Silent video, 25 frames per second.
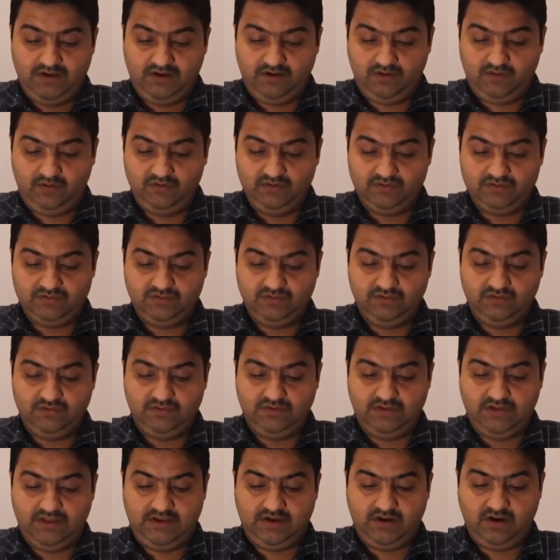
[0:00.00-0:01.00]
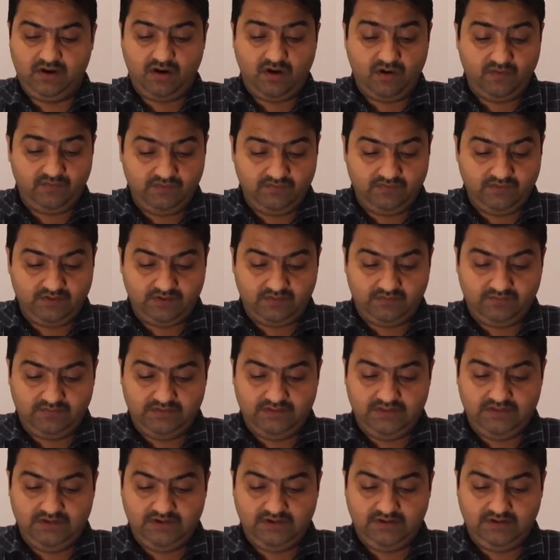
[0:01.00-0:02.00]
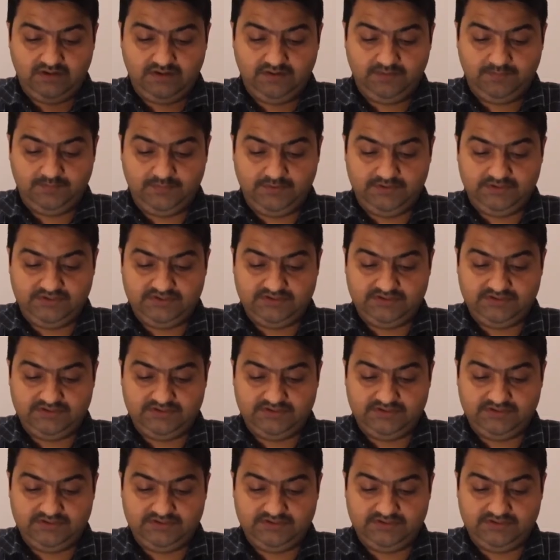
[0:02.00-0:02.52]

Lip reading: and also like how we work with the